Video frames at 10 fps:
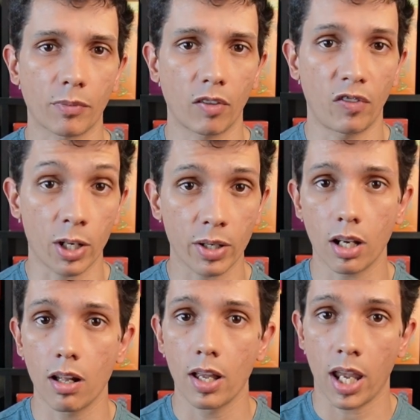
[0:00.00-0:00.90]

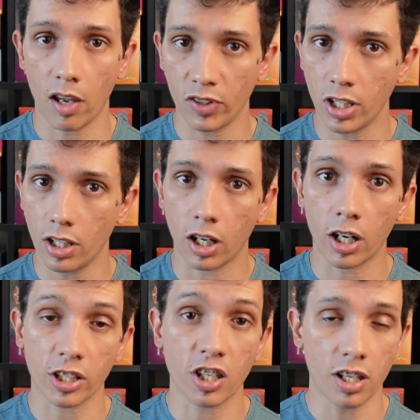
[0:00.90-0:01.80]
very heavy,
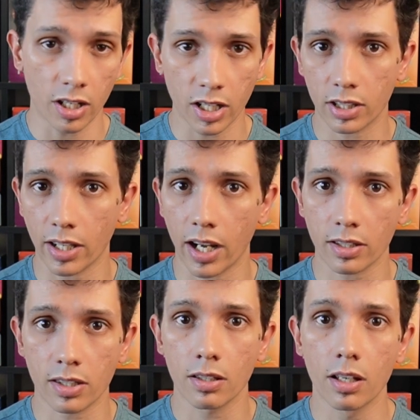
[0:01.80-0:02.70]
hard-hitting
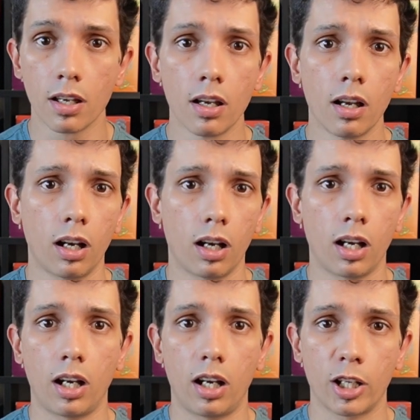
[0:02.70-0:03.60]
attacks.
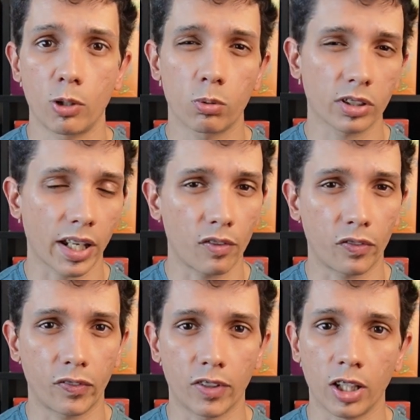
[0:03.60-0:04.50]
You won't
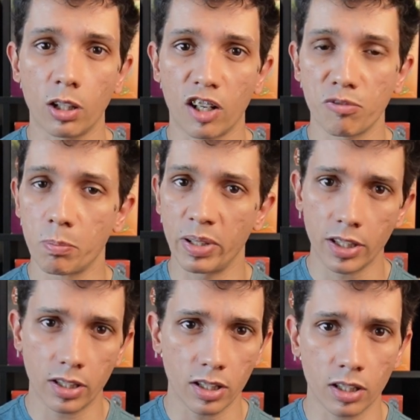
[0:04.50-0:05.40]
have a lot of
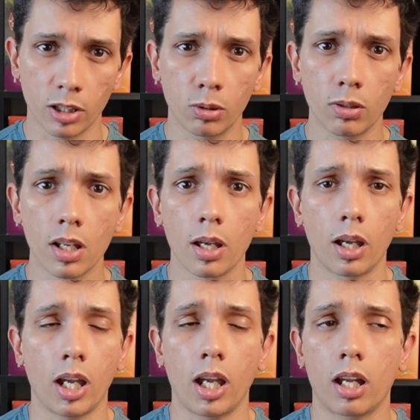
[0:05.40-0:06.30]
mobility, though.
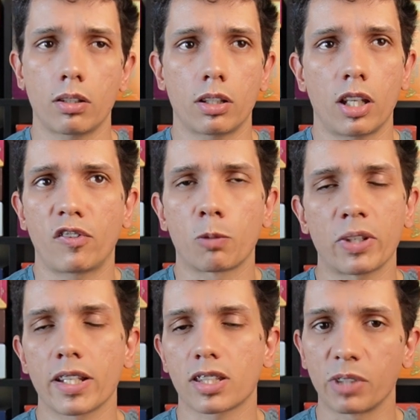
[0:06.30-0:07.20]
If you're
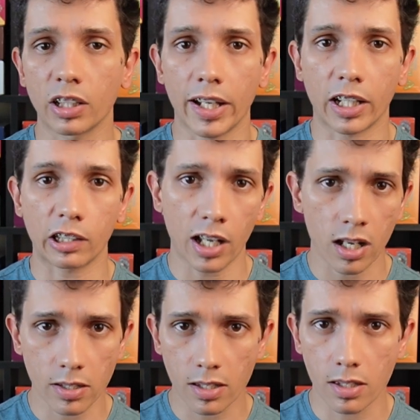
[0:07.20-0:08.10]
playing something like
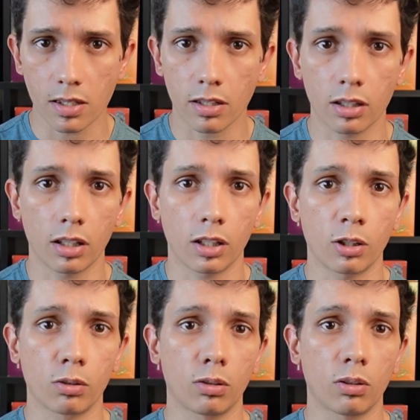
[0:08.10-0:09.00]
Lance,
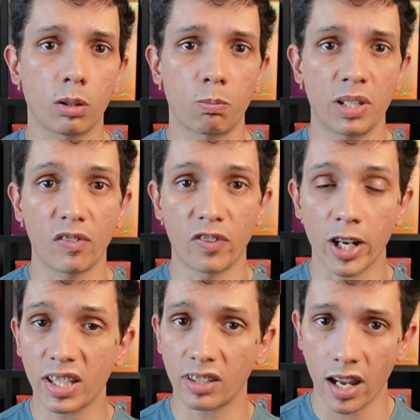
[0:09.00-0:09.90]
you'll be
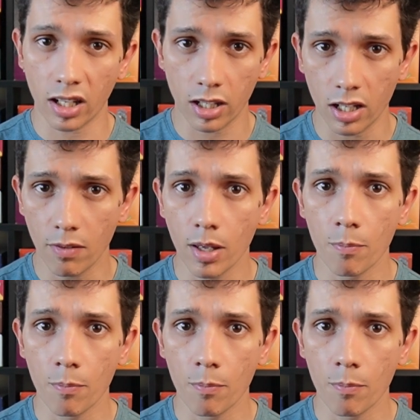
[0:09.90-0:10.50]
very tanky,